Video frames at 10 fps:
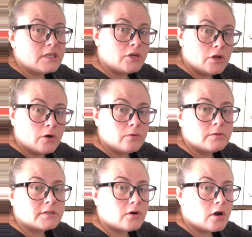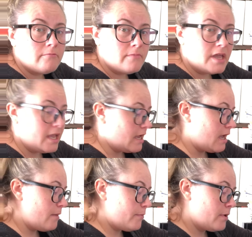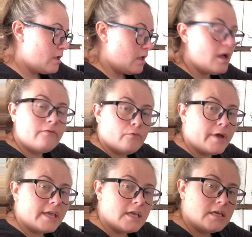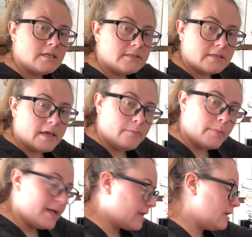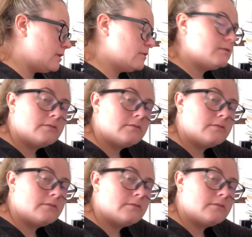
notes are made up of white keys and black keys.